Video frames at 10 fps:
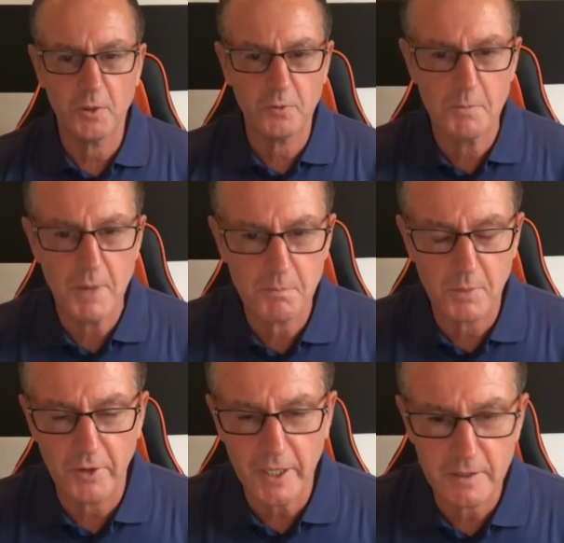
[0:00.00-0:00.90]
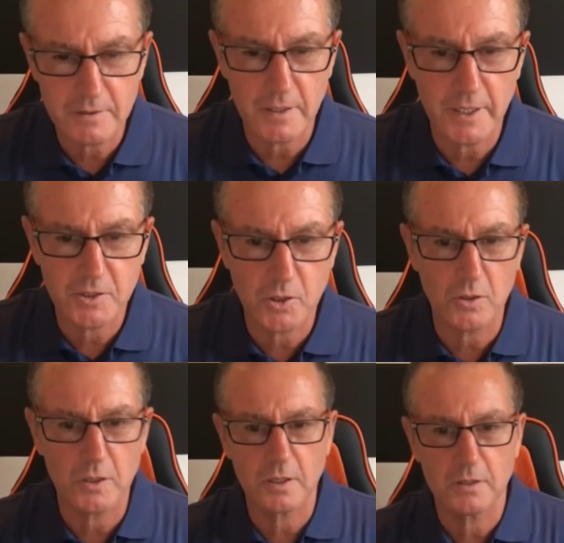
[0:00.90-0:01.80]
you remember, he
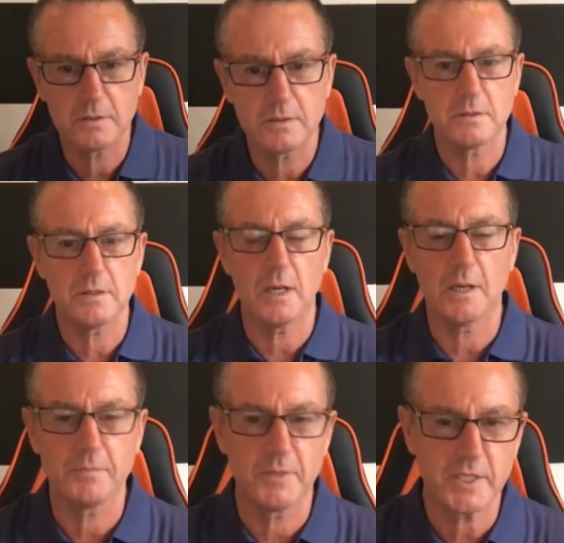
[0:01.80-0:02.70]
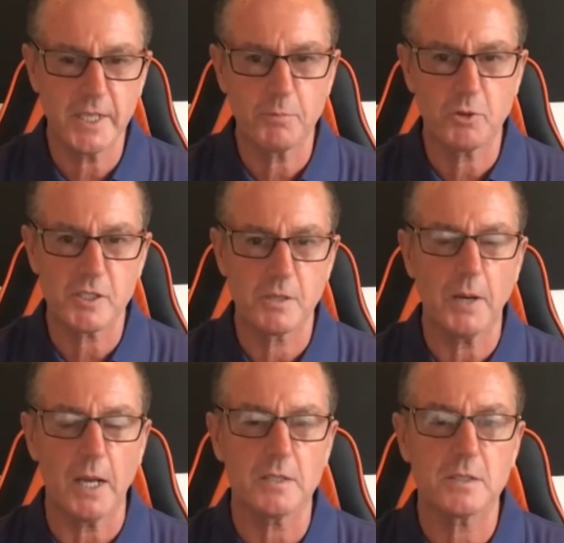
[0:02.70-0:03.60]
took the same Crystal
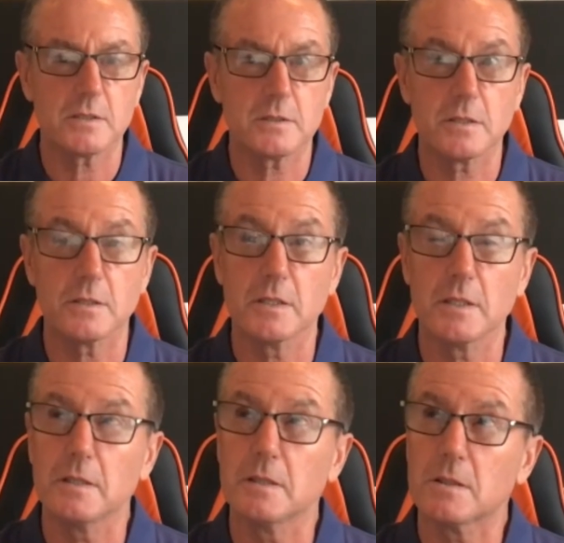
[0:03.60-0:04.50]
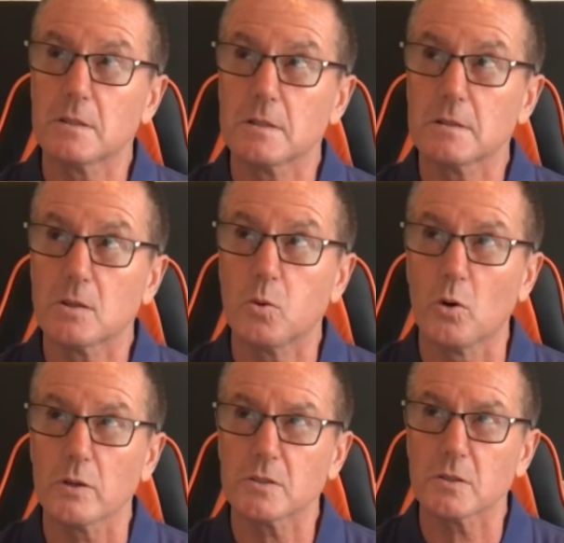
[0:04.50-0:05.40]
Palace to the
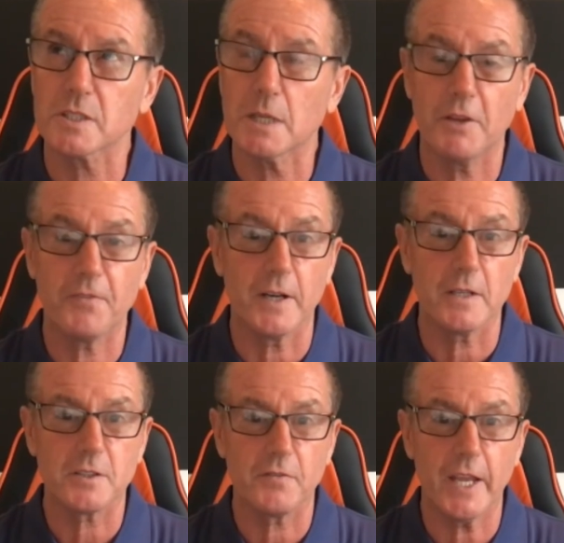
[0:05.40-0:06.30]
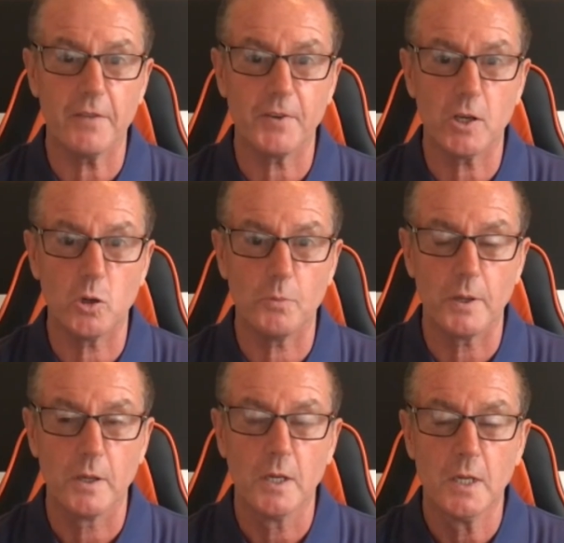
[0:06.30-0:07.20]
quarters or semi-finals of the FA Cup.
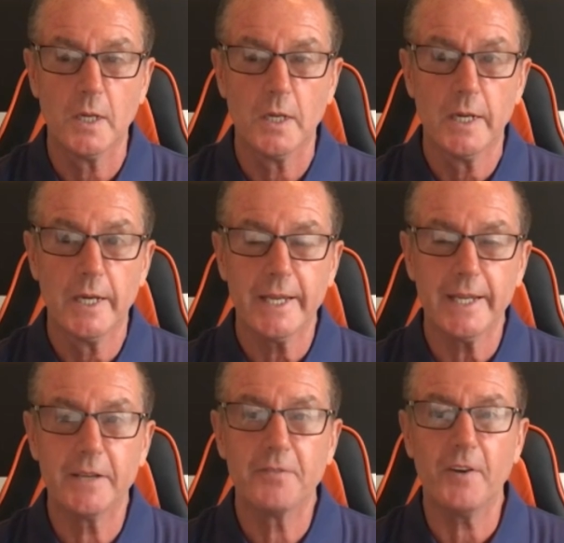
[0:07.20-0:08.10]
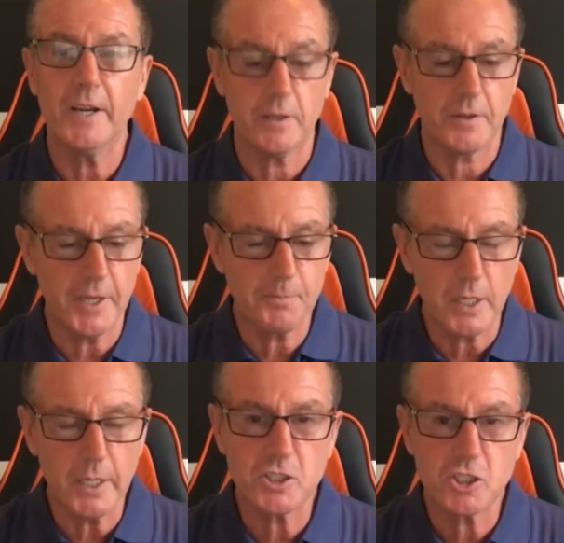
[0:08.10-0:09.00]
They
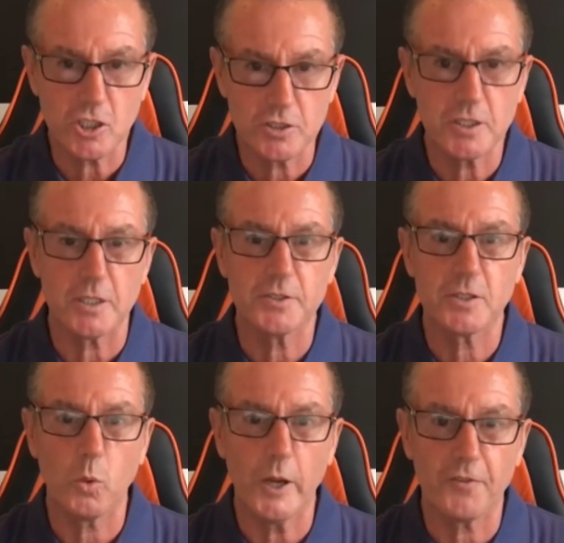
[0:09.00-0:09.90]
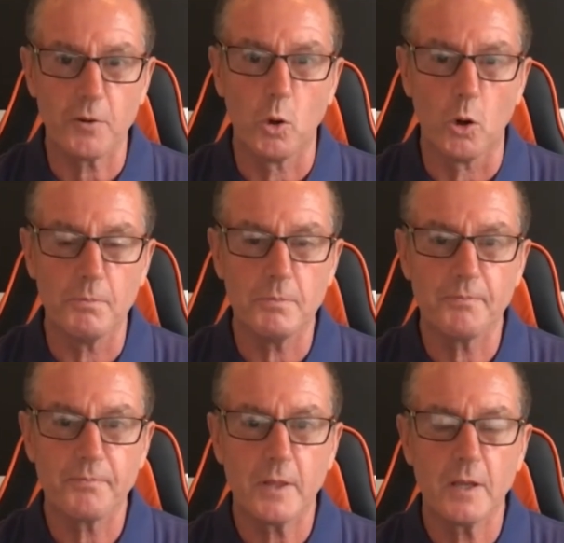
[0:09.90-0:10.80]
played Sunderland away from home,
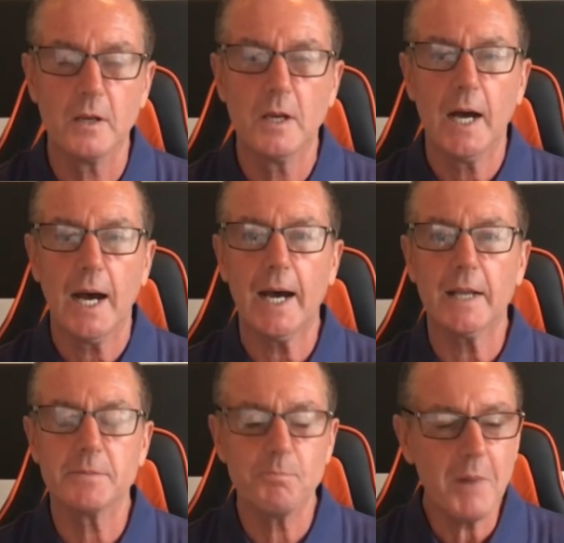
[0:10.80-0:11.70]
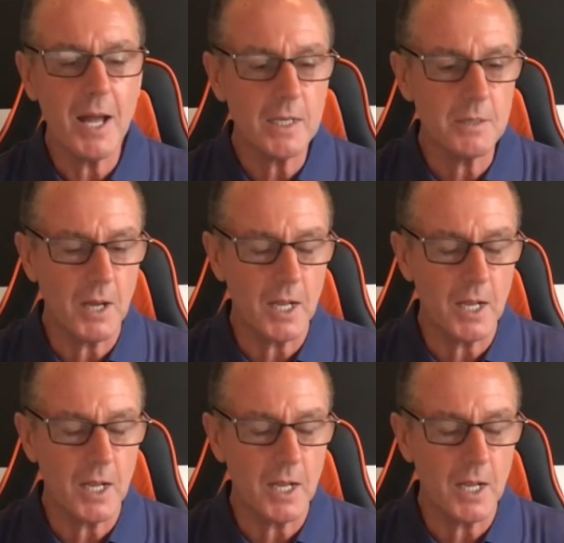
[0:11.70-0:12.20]
and Malcolm